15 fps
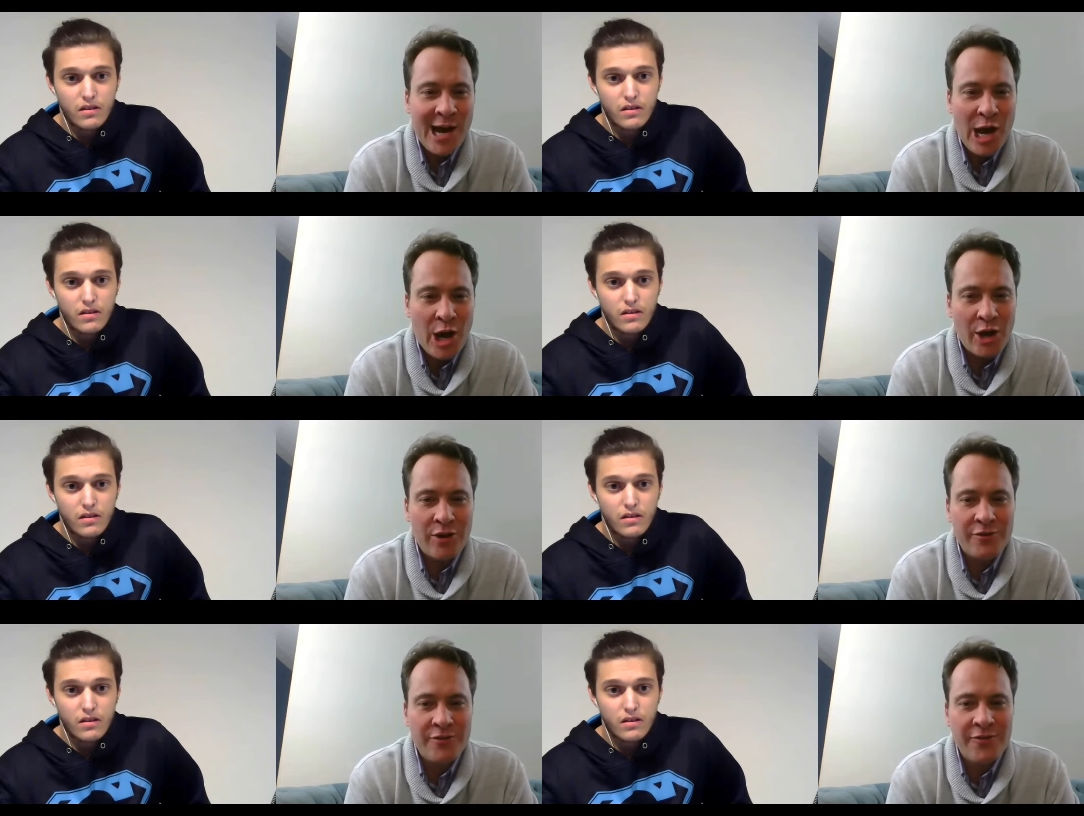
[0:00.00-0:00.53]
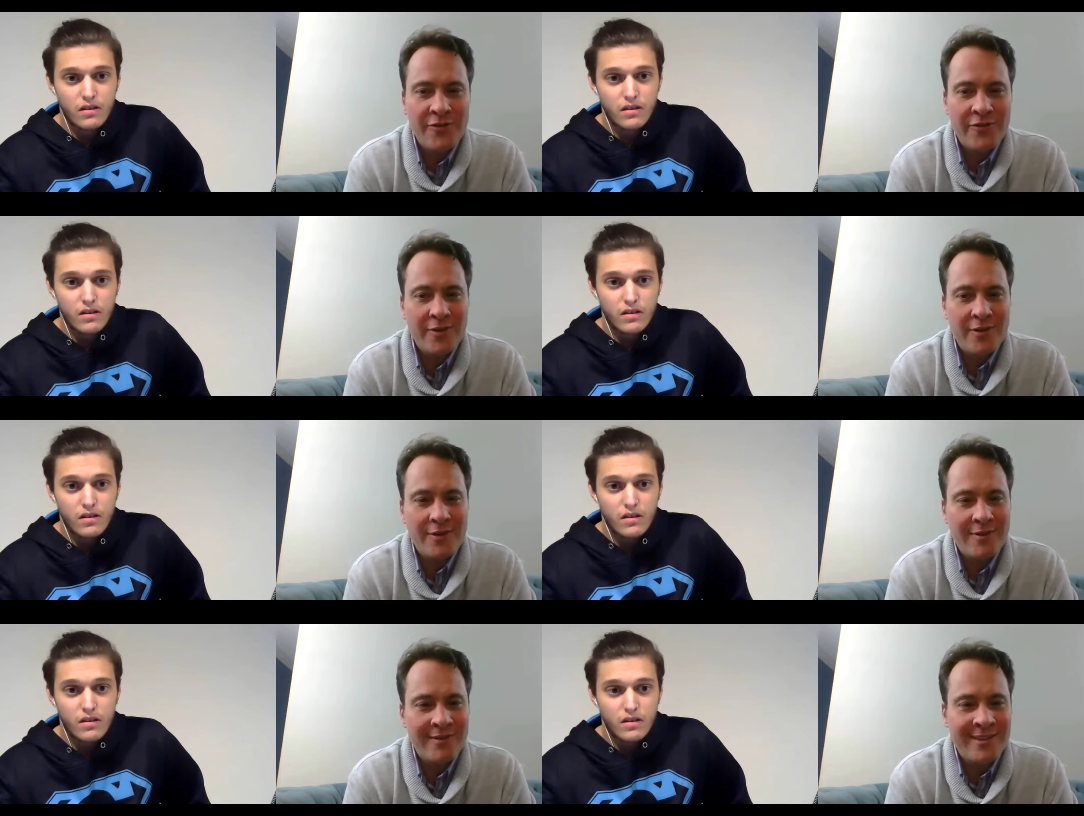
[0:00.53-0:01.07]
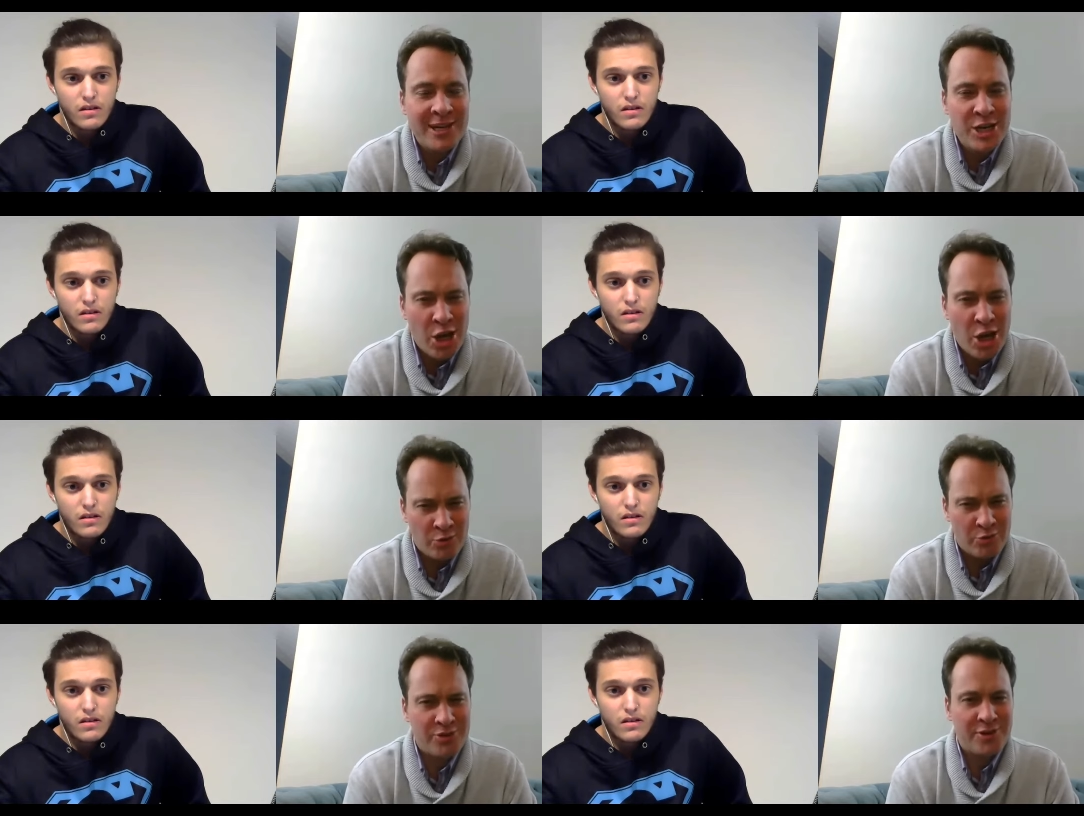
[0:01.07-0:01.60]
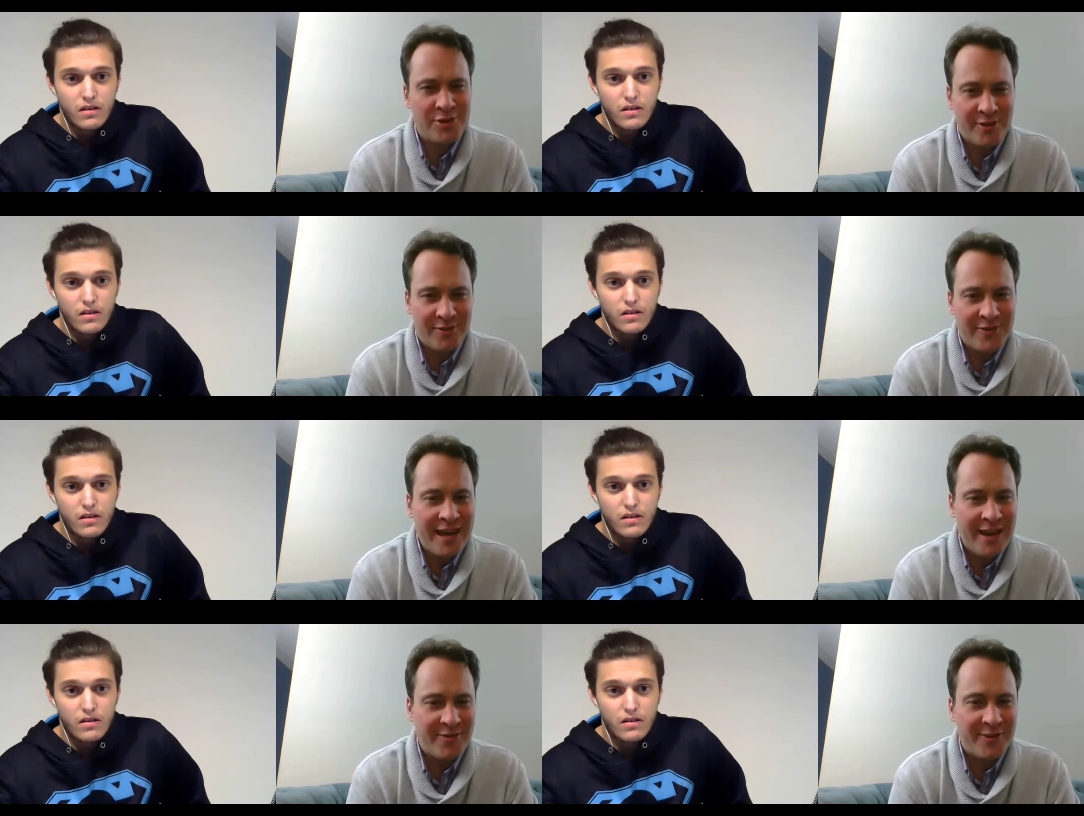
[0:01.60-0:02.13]
Speaker 1: of the notion of
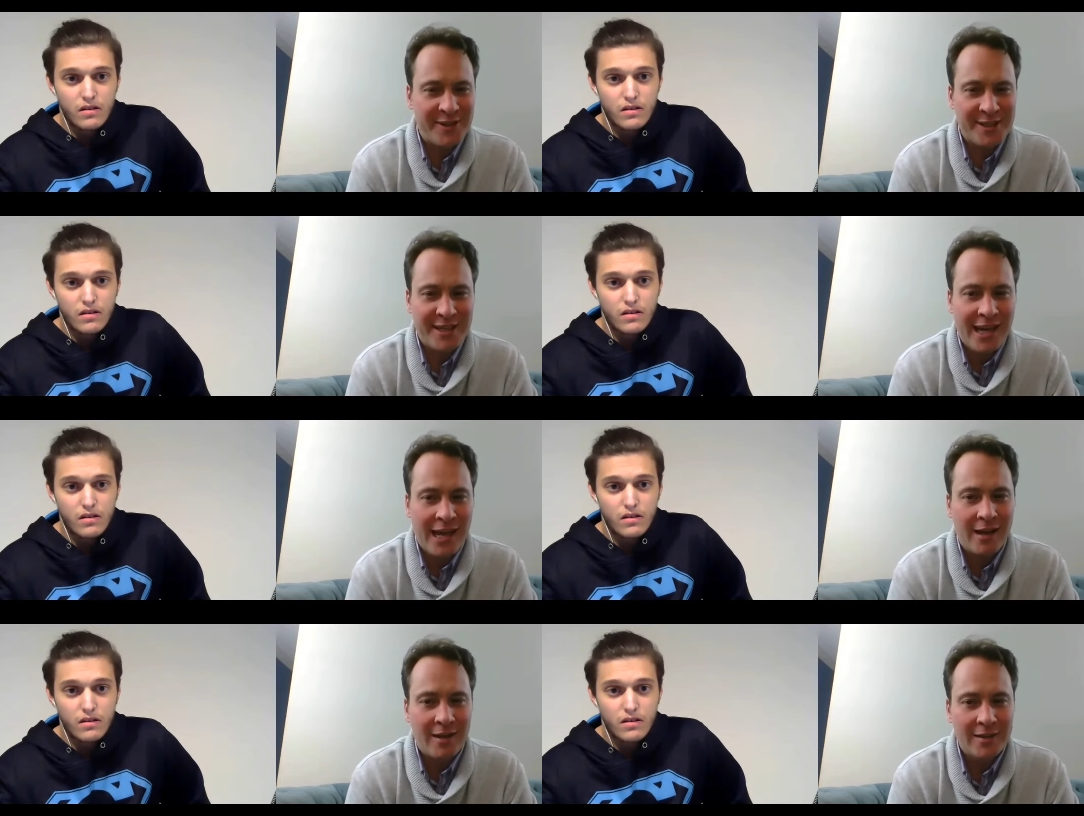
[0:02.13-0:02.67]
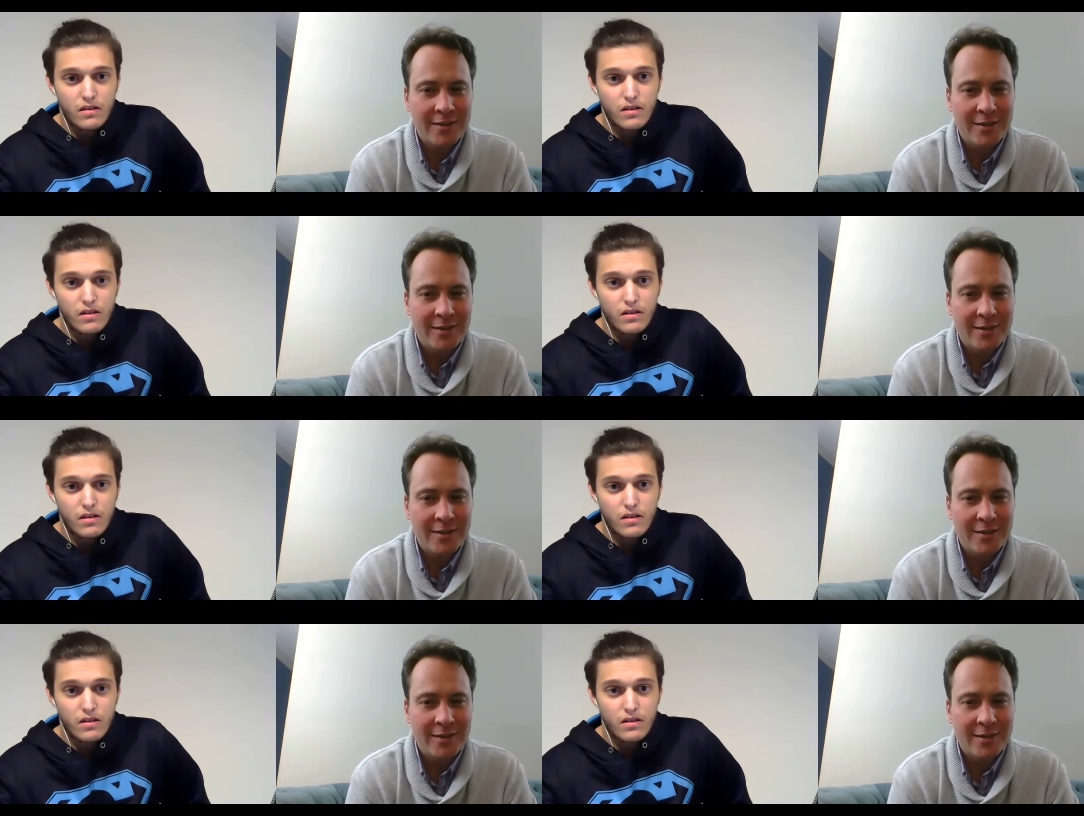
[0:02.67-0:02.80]
heaven and hell.